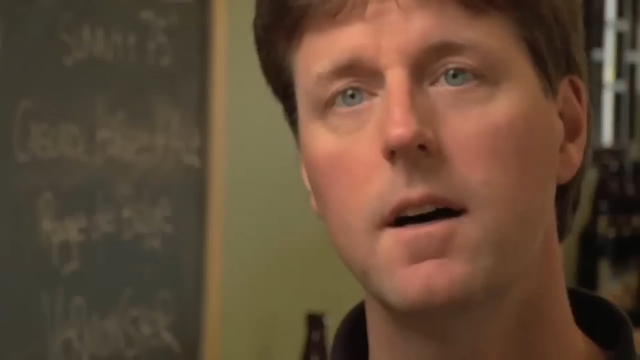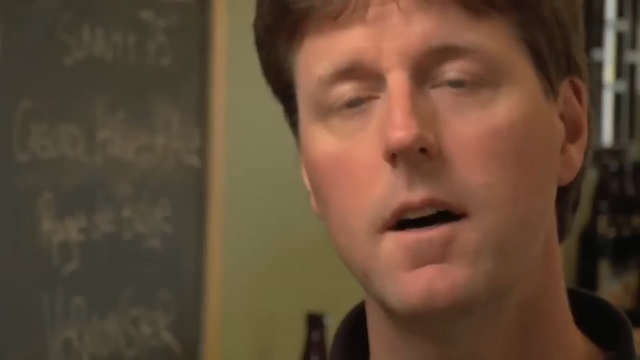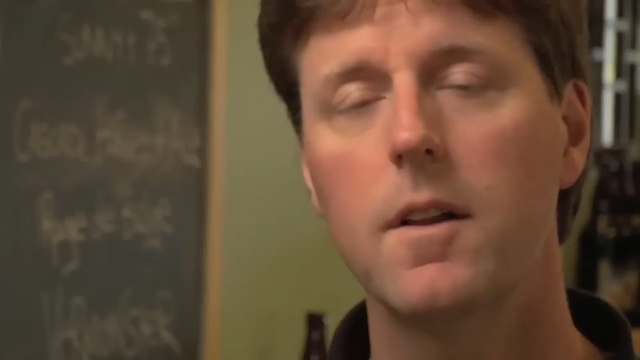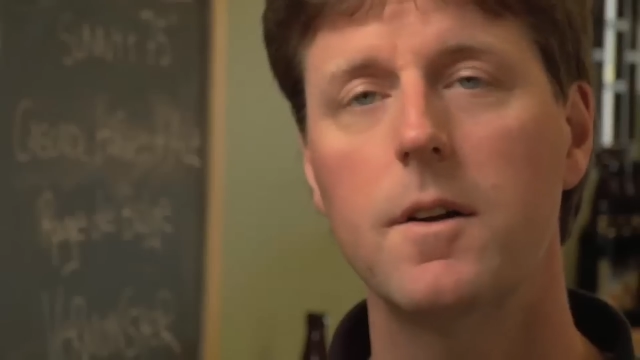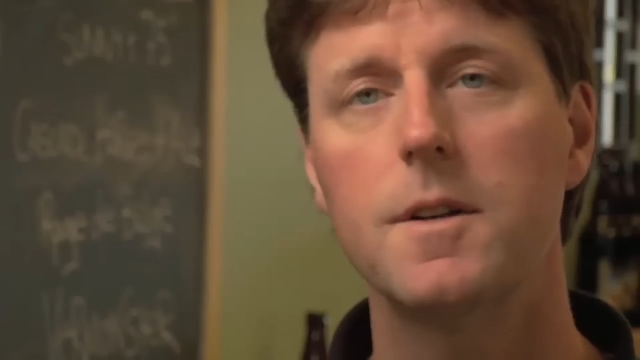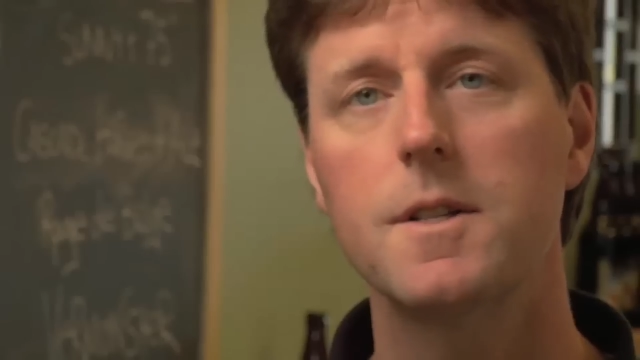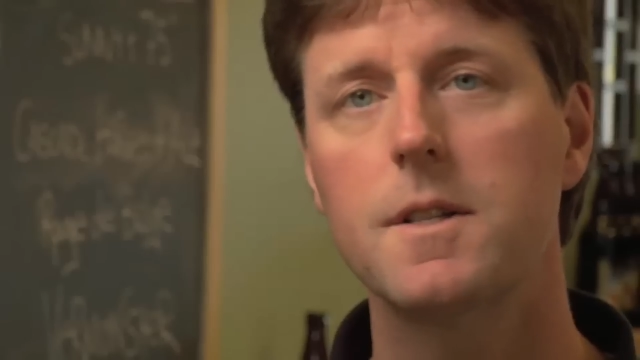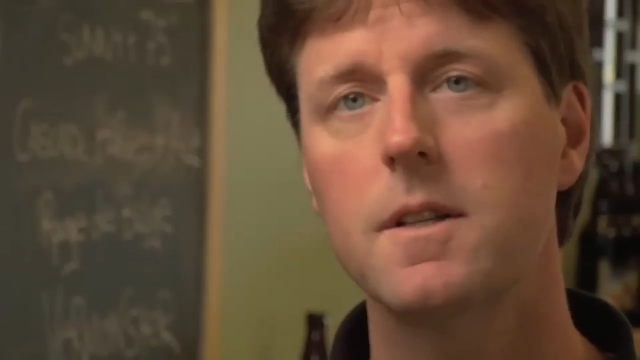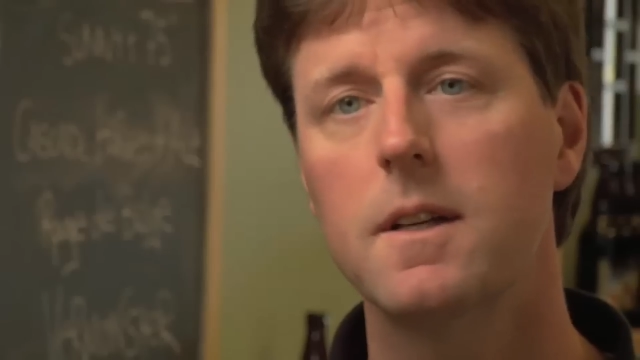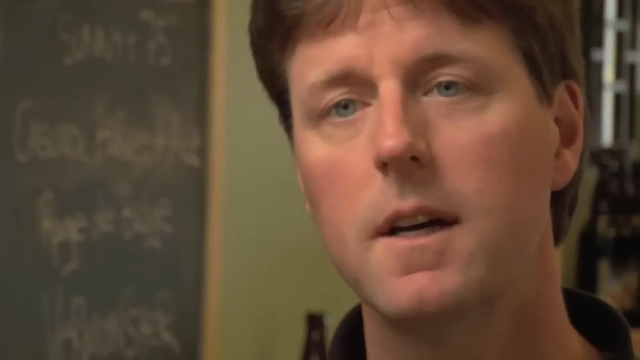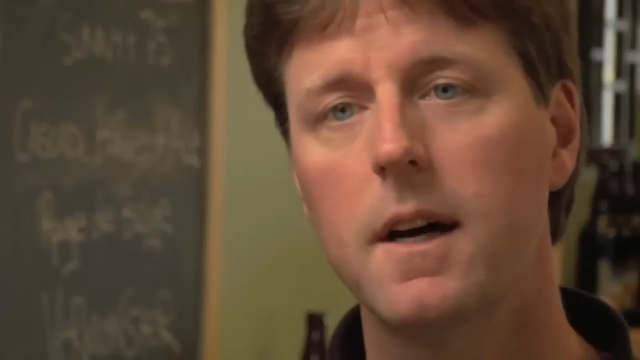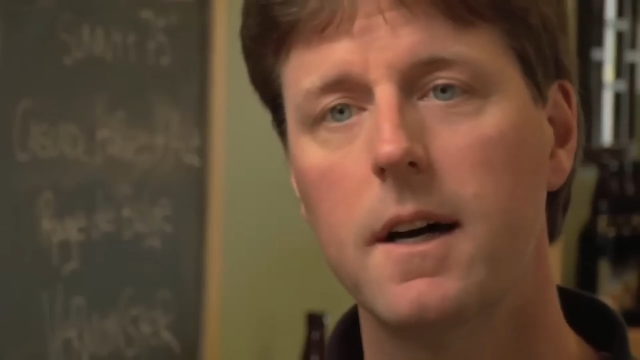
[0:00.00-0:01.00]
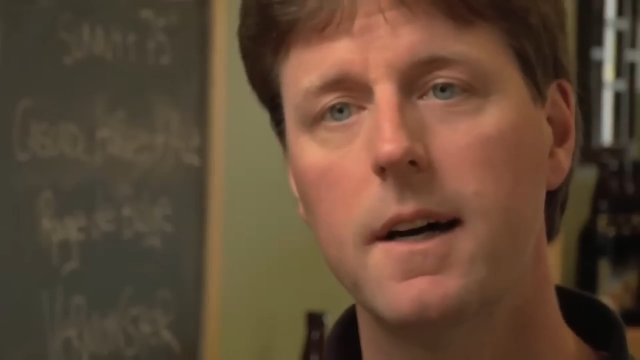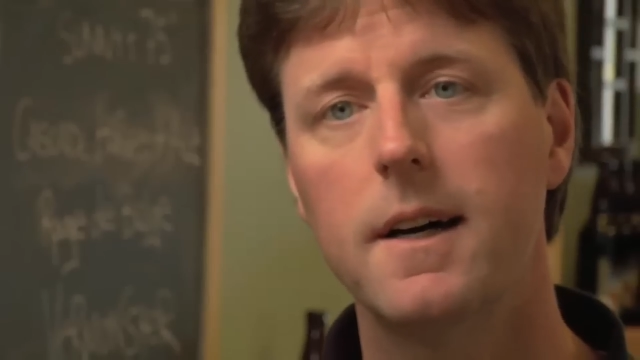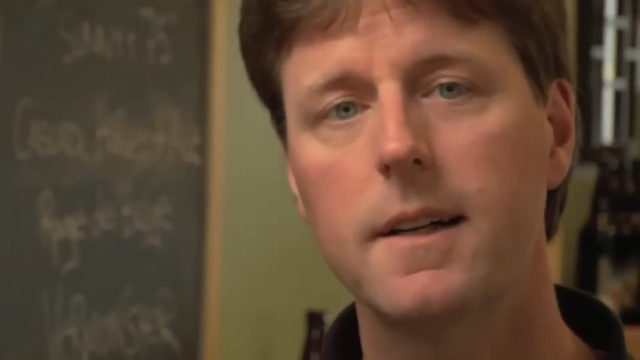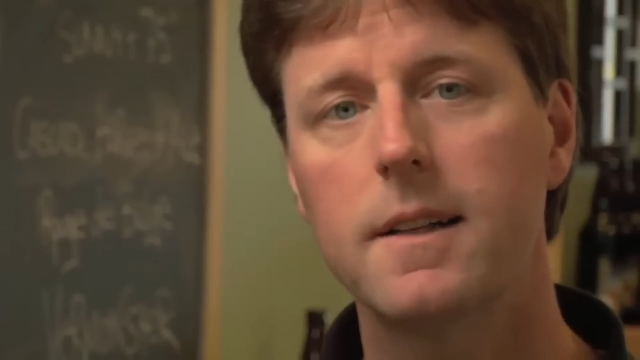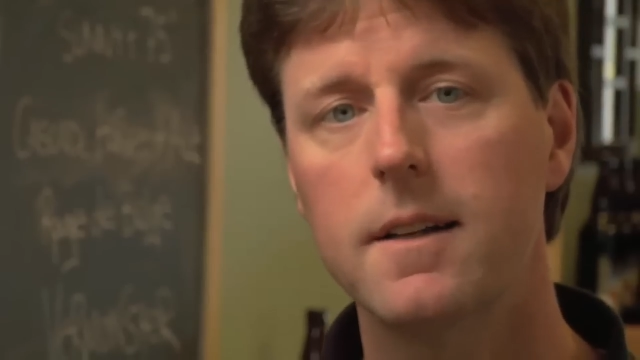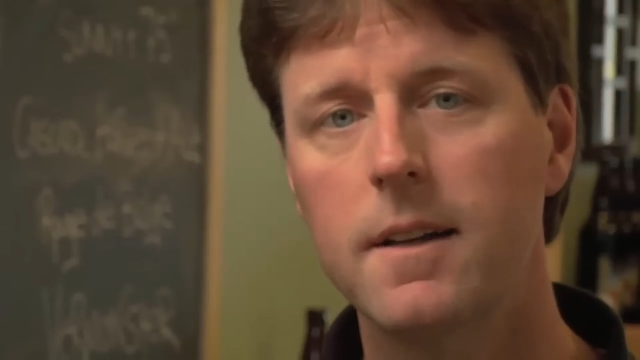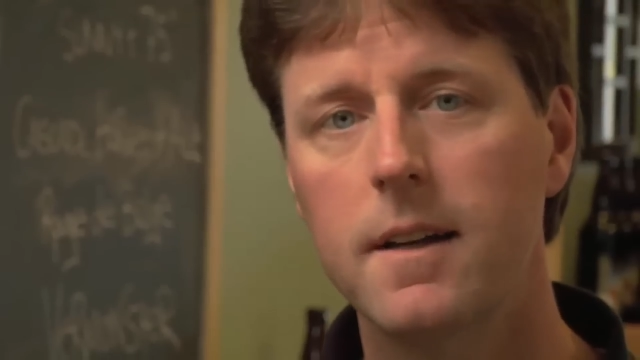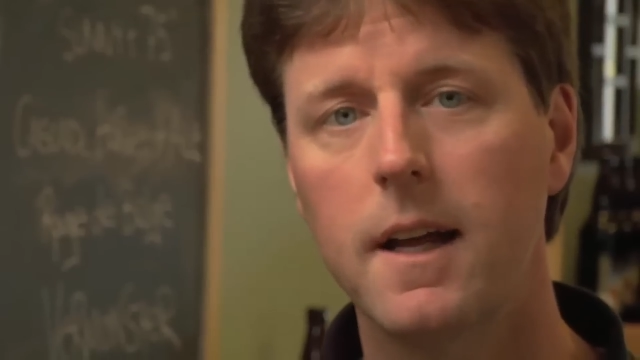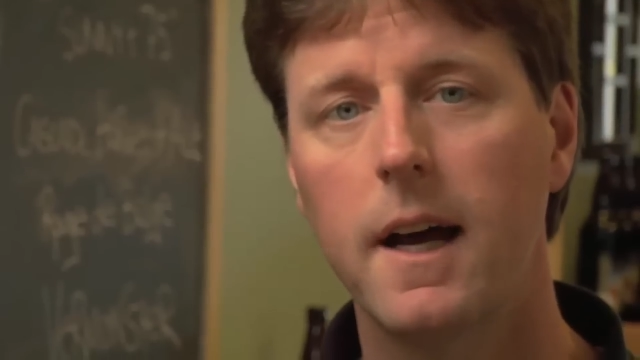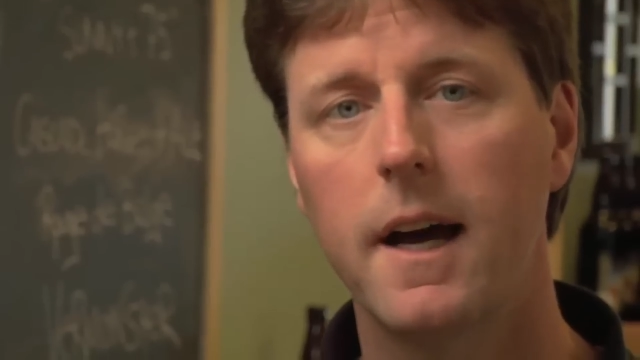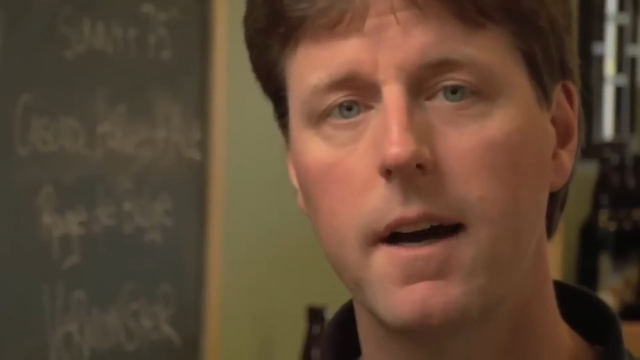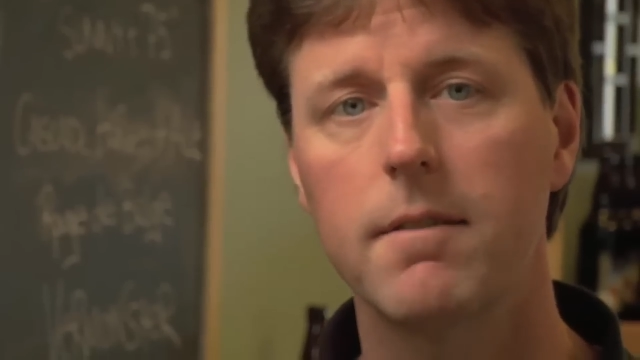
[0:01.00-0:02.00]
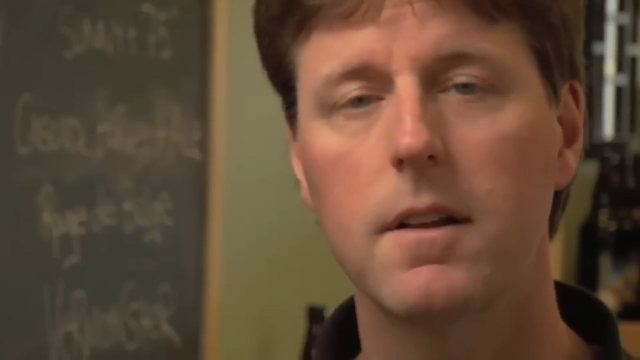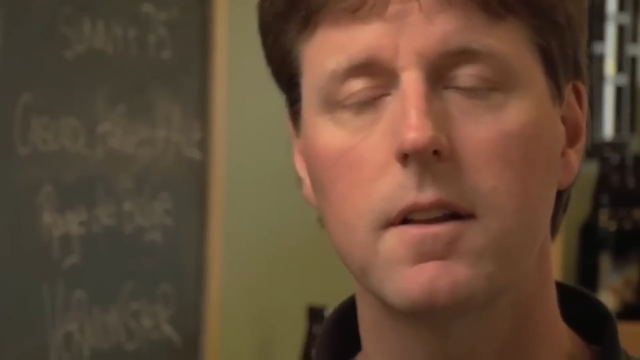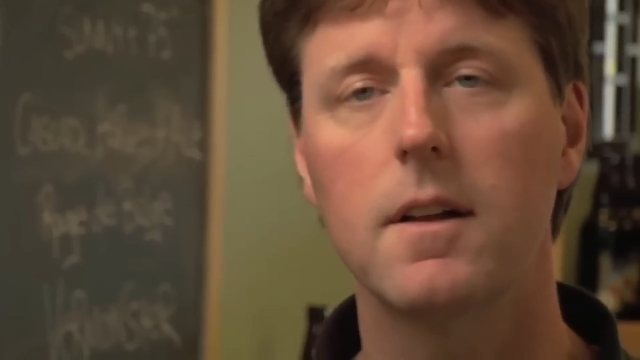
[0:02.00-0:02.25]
Others uh, didn't have the